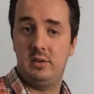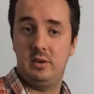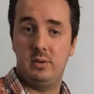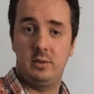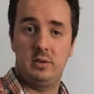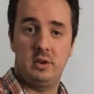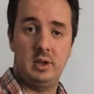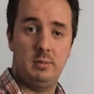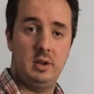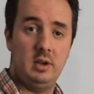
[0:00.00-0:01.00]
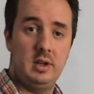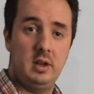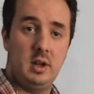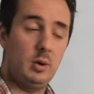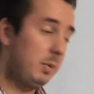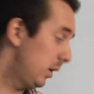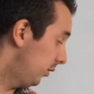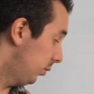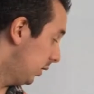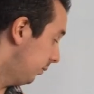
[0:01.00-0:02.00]
extra sponsorship that you didn't know
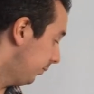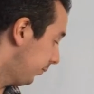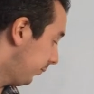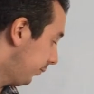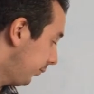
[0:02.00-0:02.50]
about as well.